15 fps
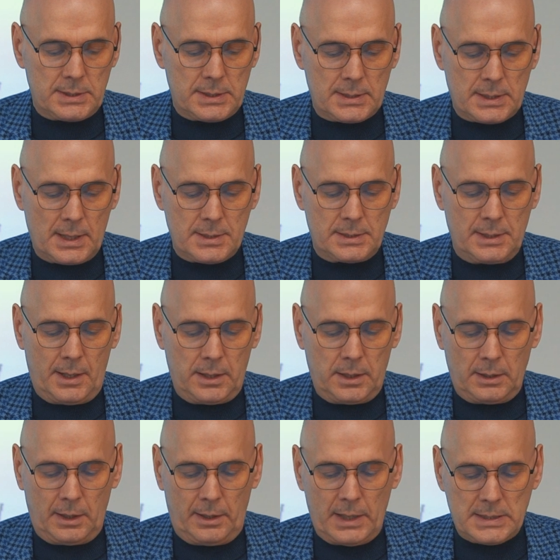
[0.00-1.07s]
seems to me
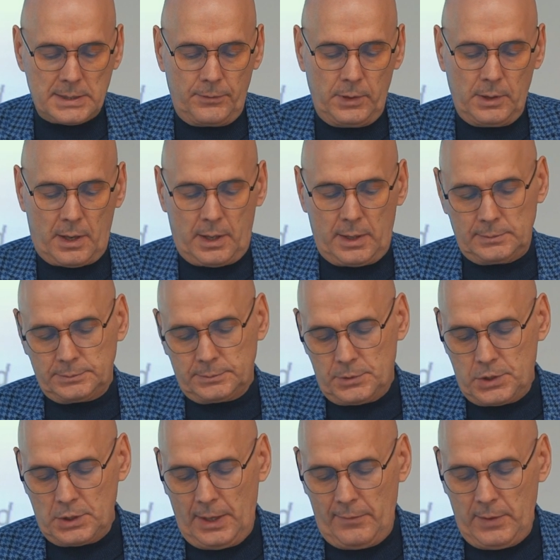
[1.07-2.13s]
that the construction of the
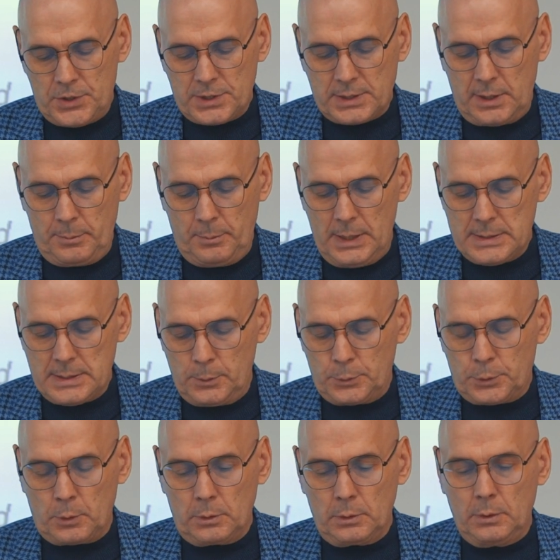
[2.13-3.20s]
noosphere
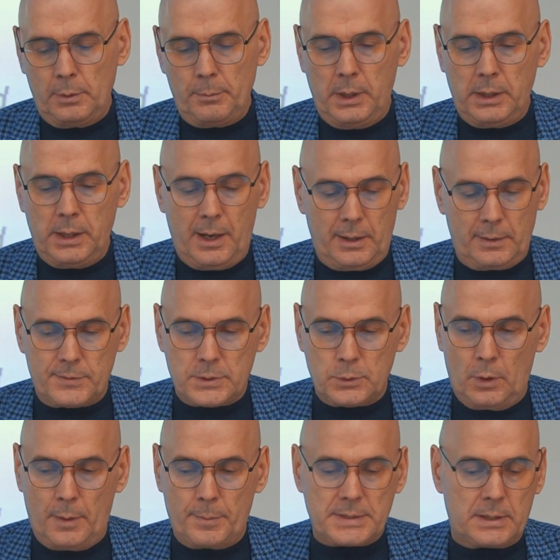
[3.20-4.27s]
that has begun with
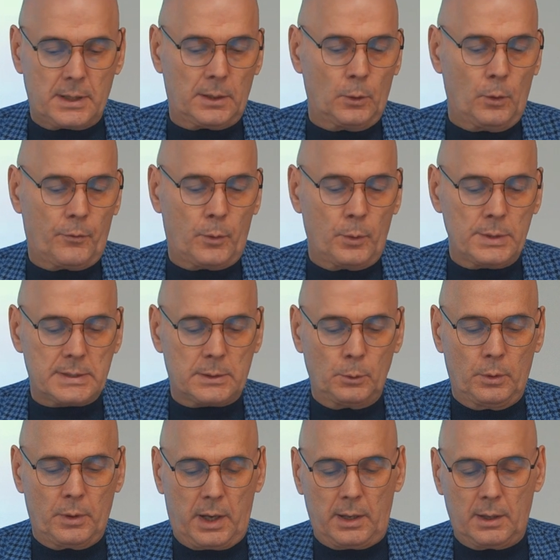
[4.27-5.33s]
human thought
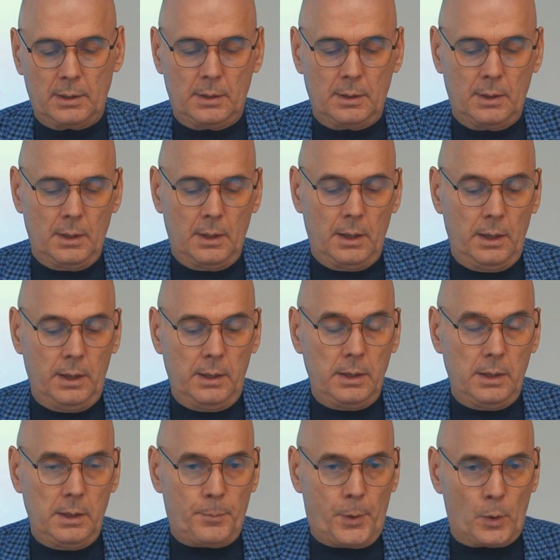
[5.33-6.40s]
and labor
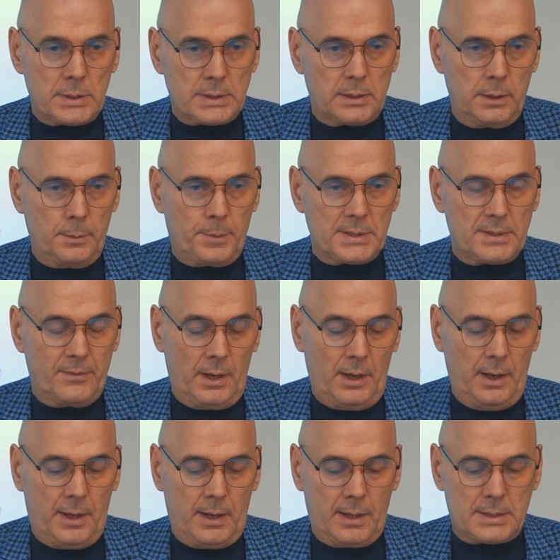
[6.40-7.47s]
changes
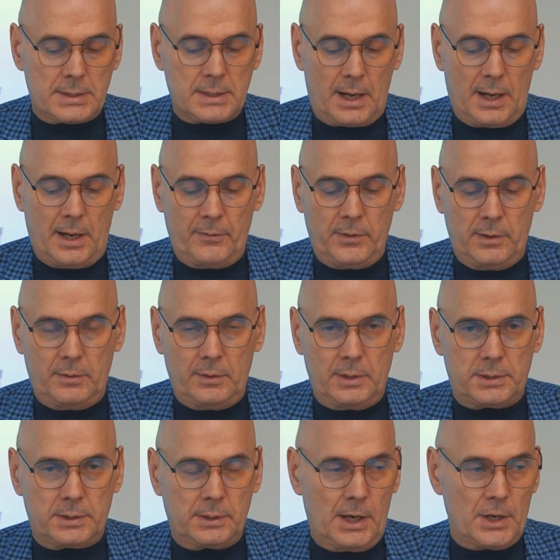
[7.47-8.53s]
the whole
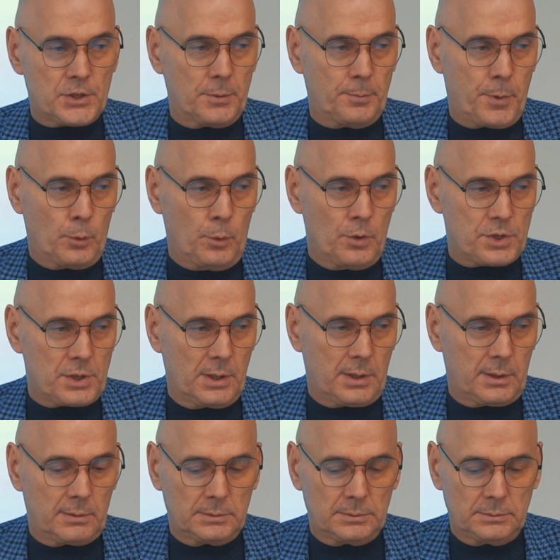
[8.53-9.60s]
situation of its
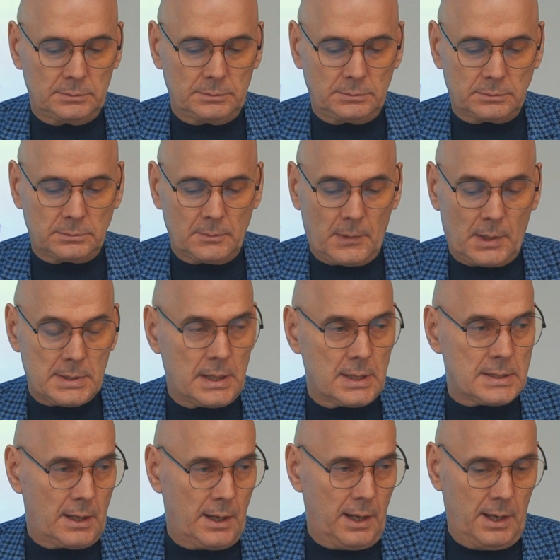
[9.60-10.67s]
history and
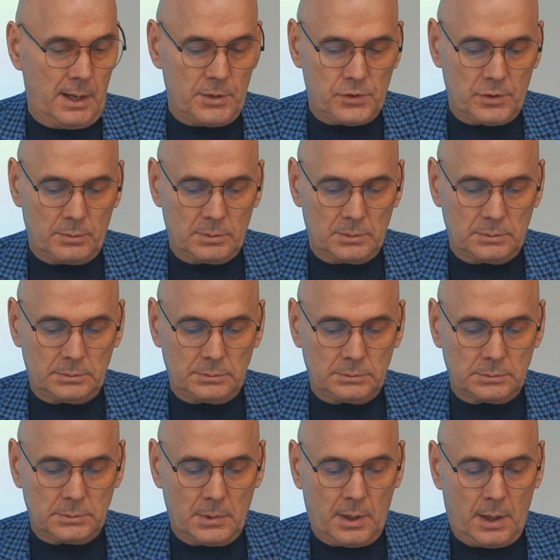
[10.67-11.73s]
doesn't enable us
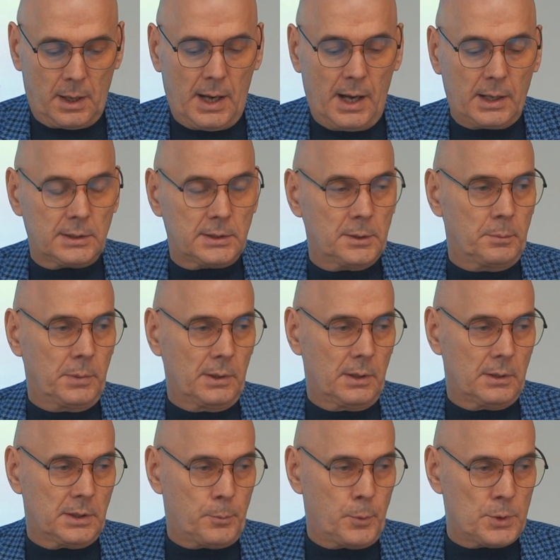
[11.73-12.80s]
to simply
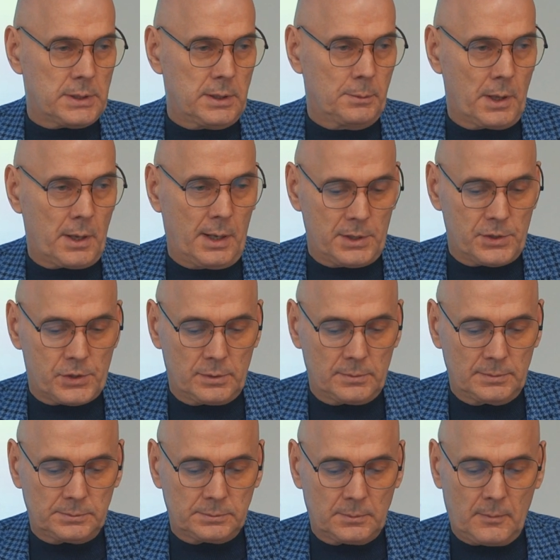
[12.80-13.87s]
compare the past with the
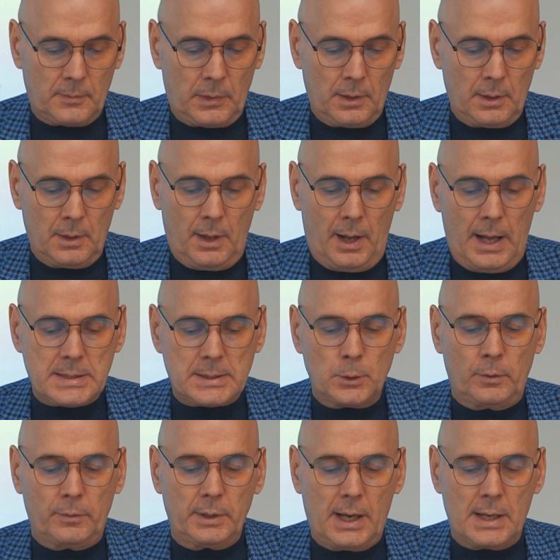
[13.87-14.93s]
present, as was
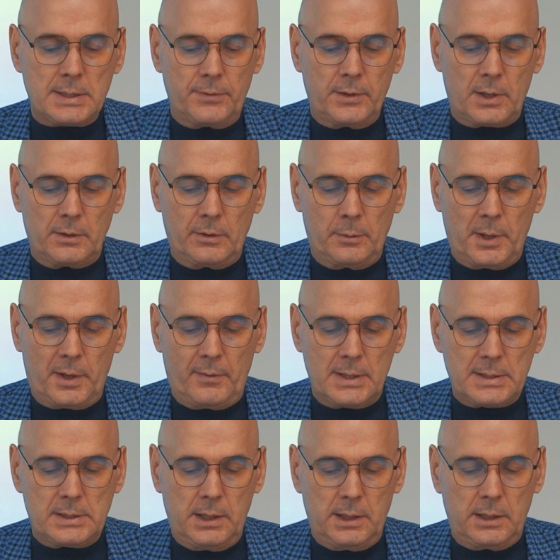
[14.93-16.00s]
permissible before.
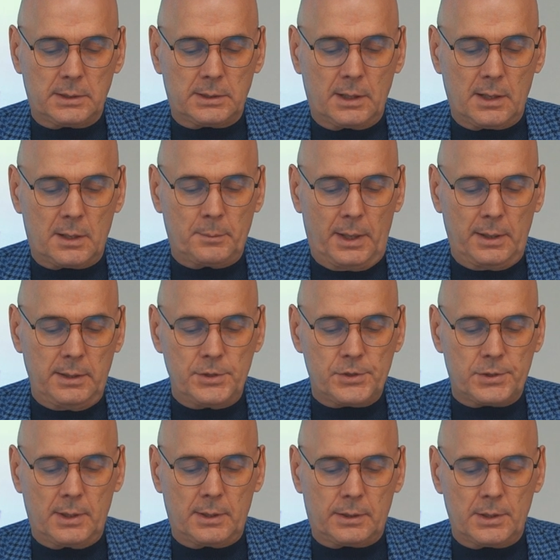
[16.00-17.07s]
The
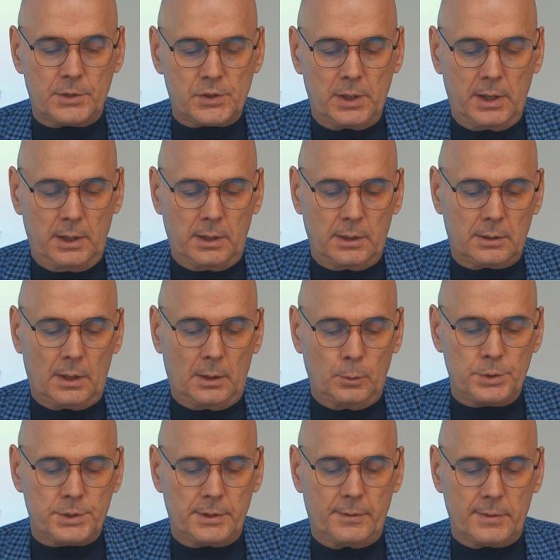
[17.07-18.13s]
basis of the noosphere
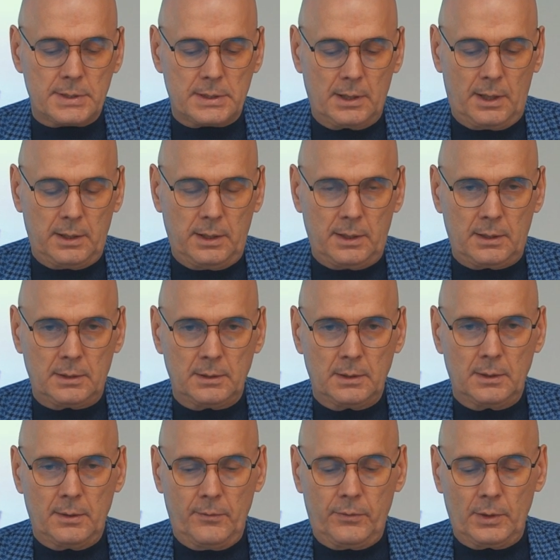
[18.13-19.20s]

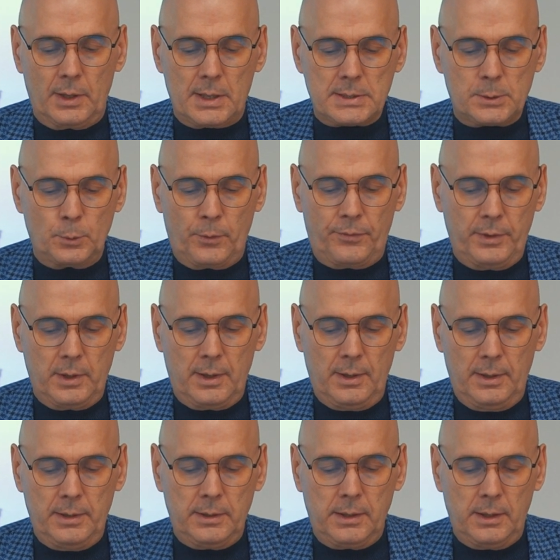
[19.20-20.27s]
worldview is the harmonious
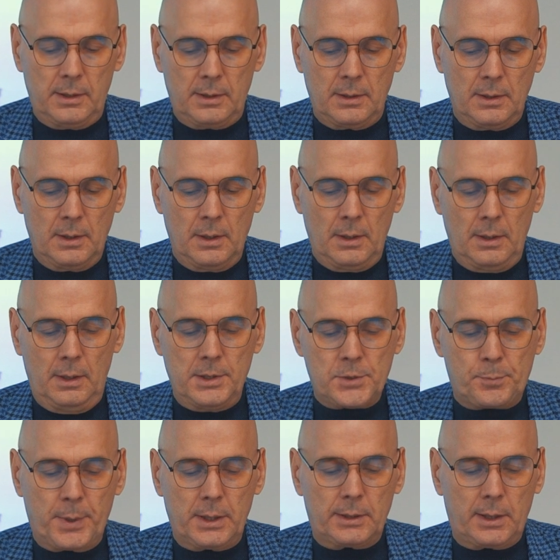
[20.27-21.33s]
relationship of
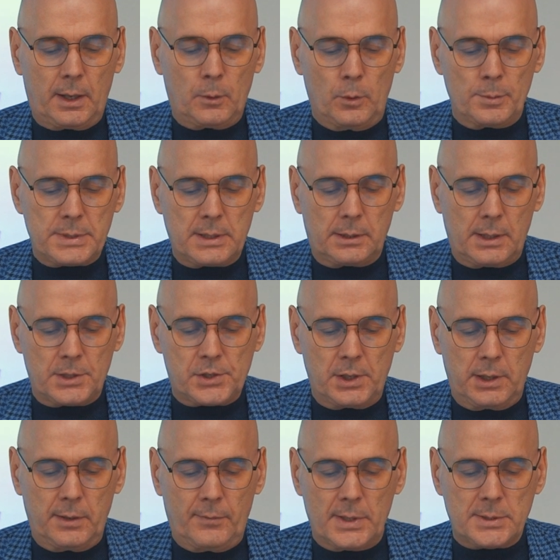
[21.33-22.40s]
scientific knowledge,
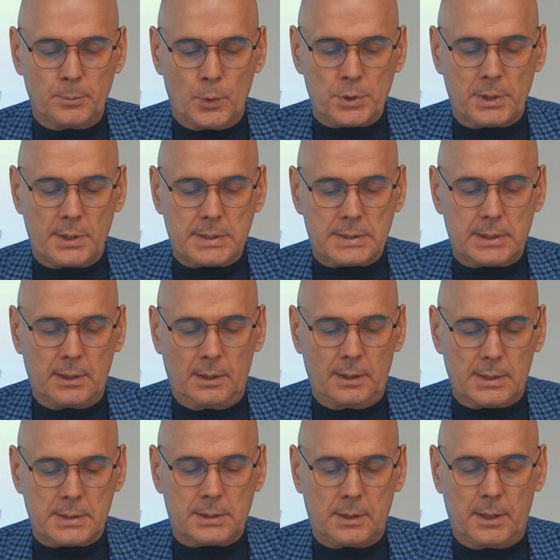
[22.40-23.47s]
philosophy, and
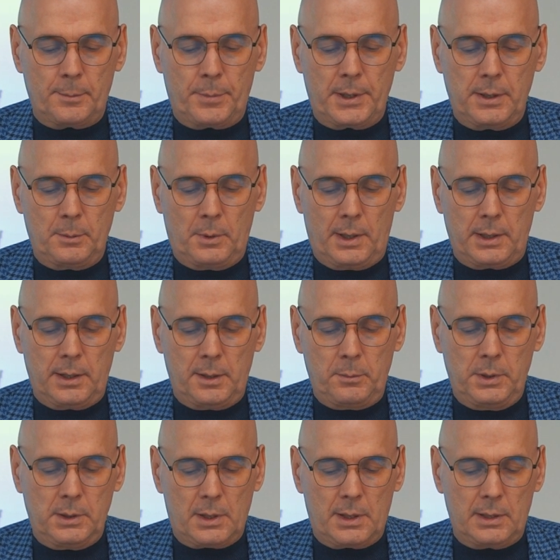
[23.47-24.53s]
religion.
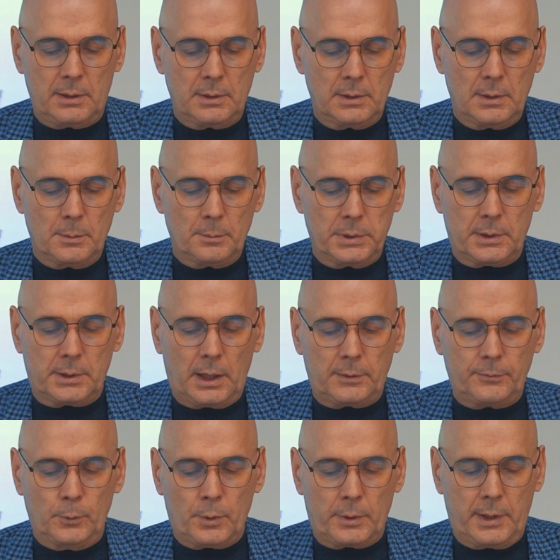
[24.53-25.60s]
Only with such a
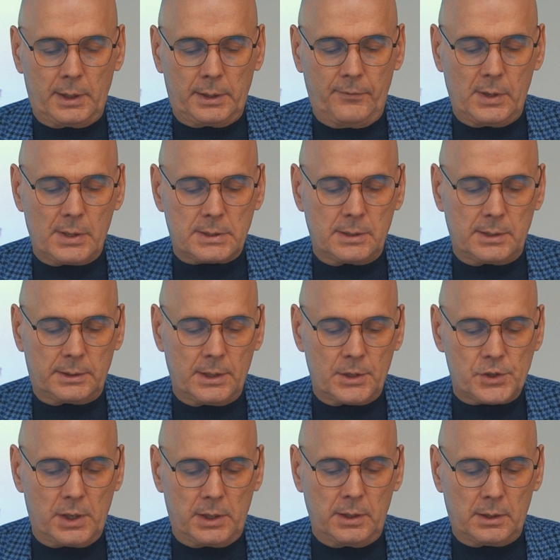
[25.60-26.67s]
correlation is a
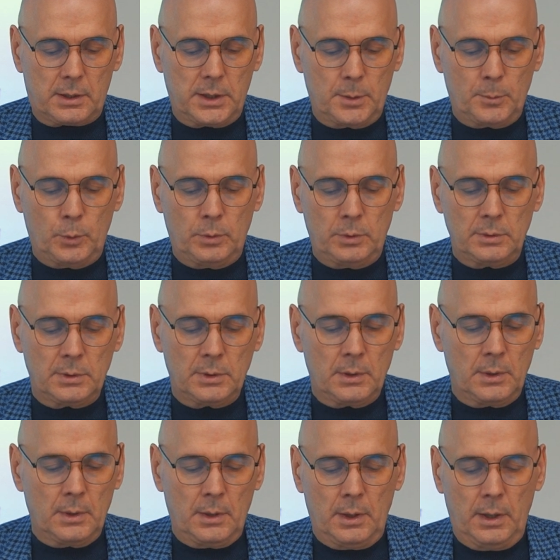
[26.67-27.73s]
holistic understanding
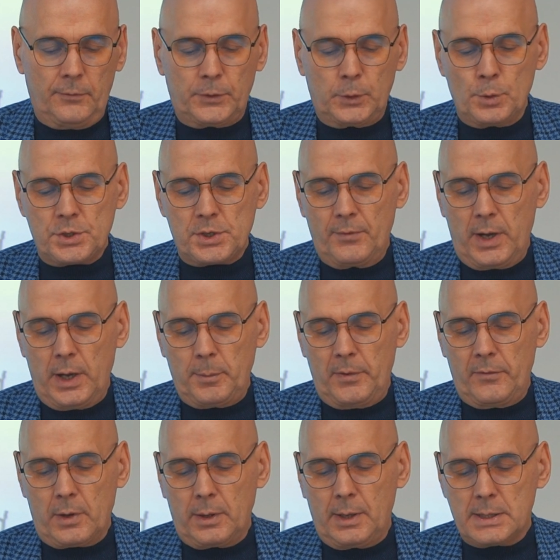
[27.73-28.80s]
of the world
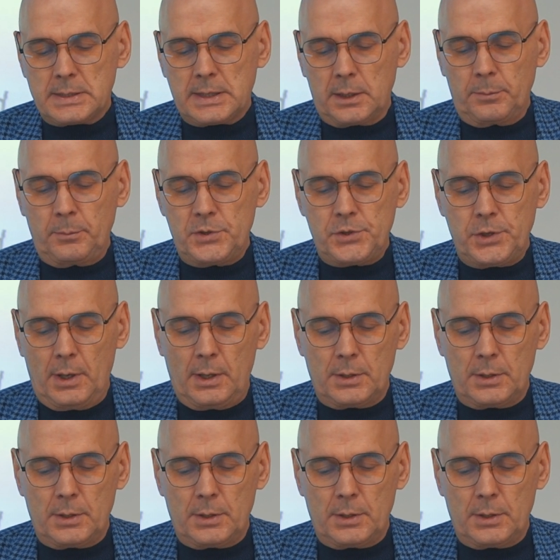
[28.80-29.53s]
possible.